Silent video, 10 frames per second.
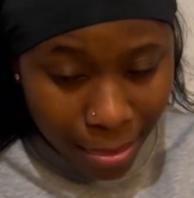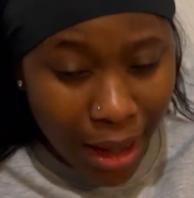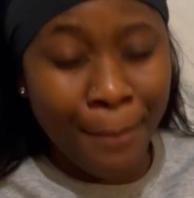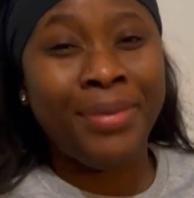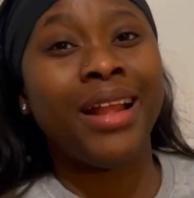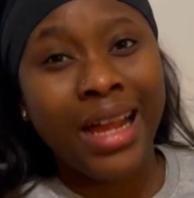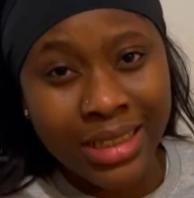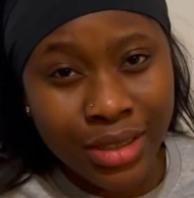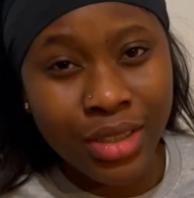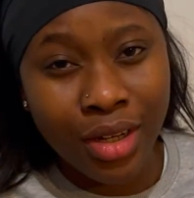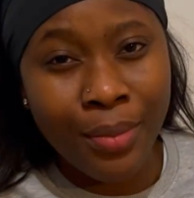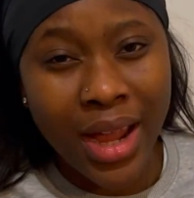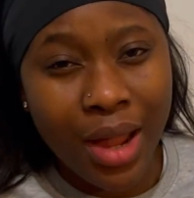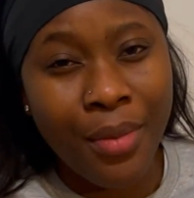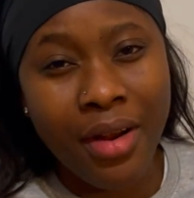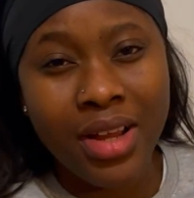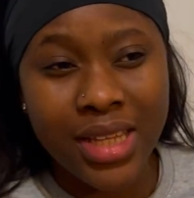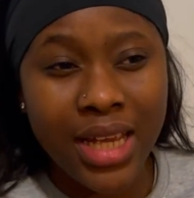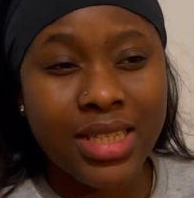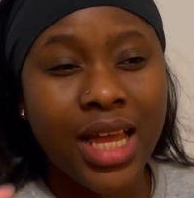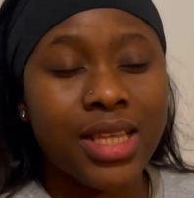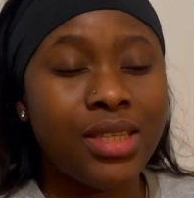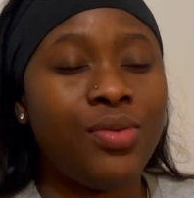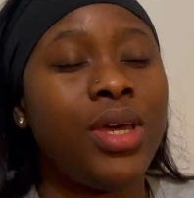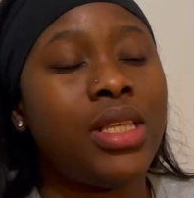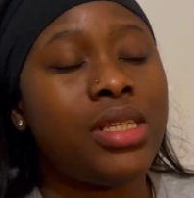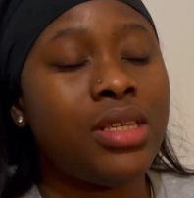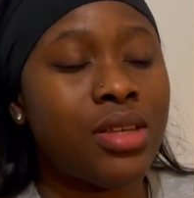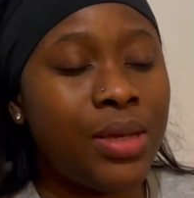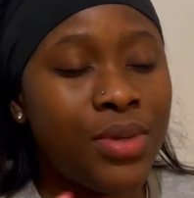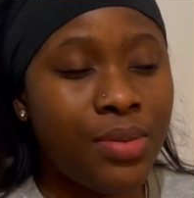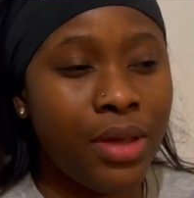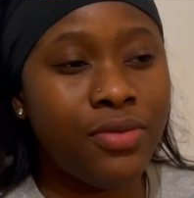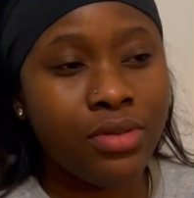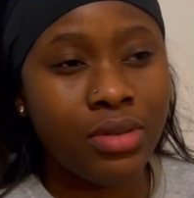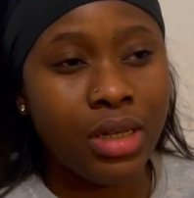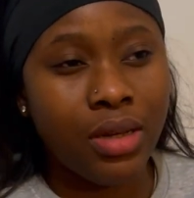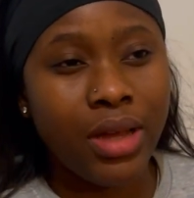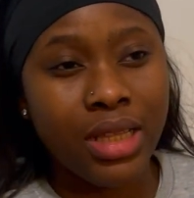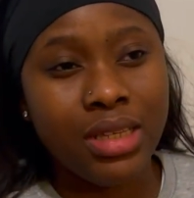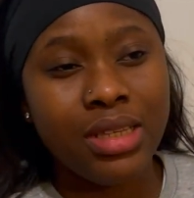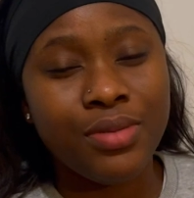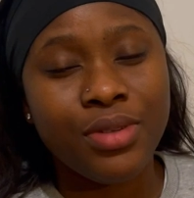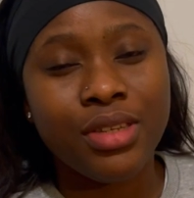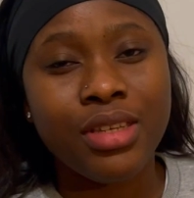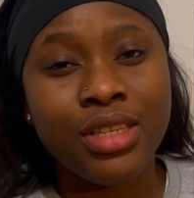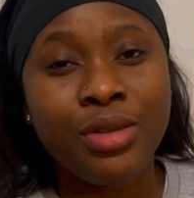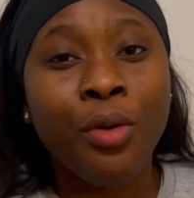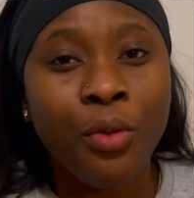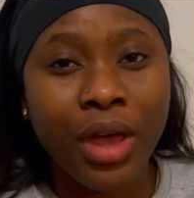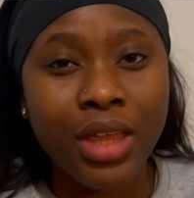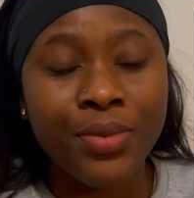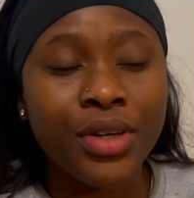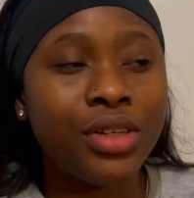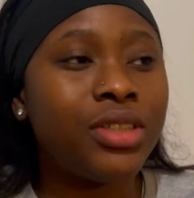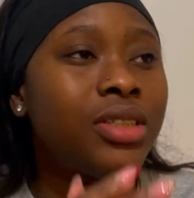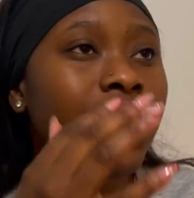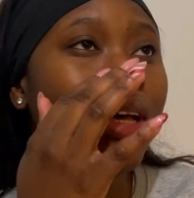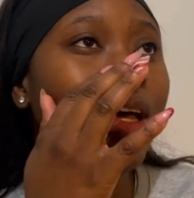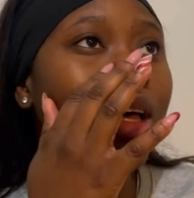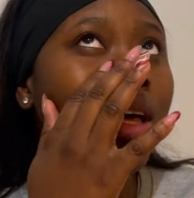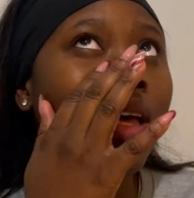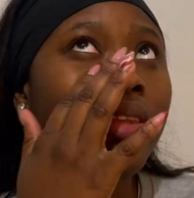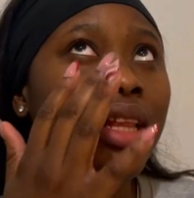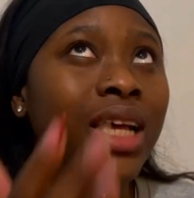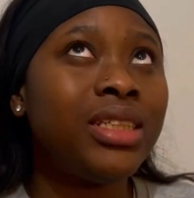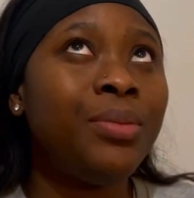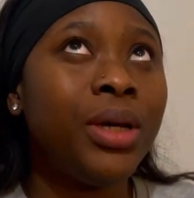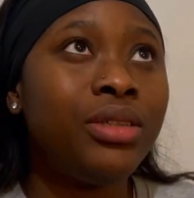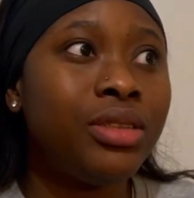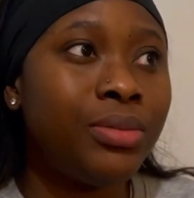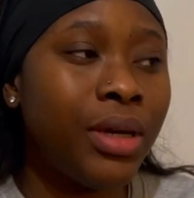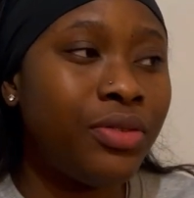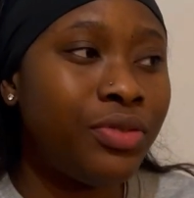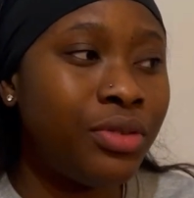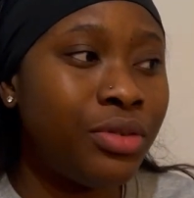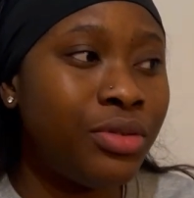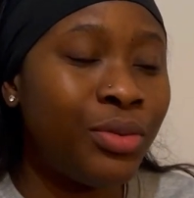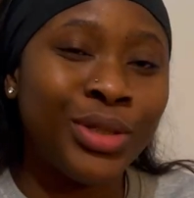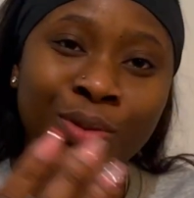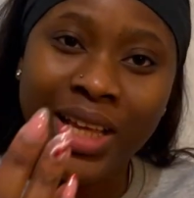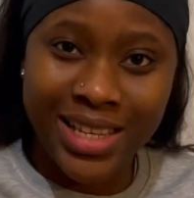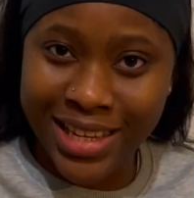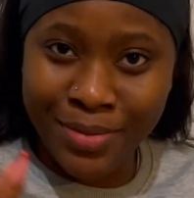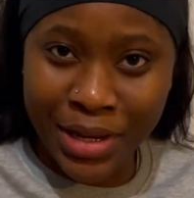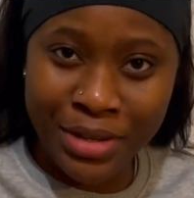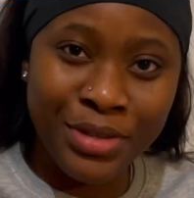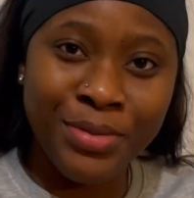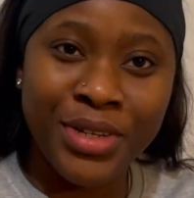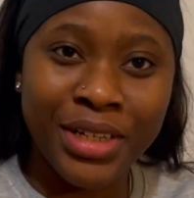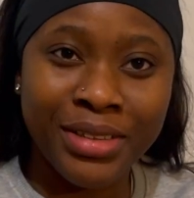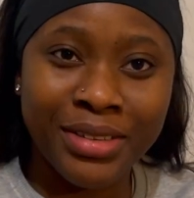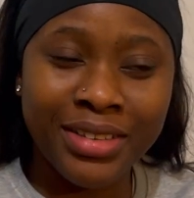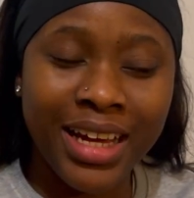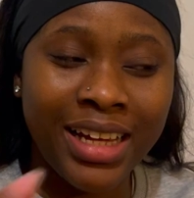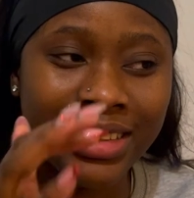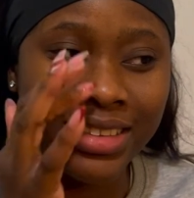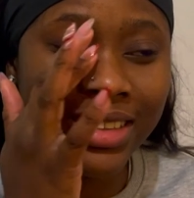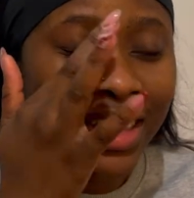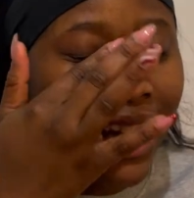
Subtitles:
applied on my camera that it's acting the way it is, because I'm using my phone now, and it's so weird, because the last time I used my phone was when I set up my YouTube channel, and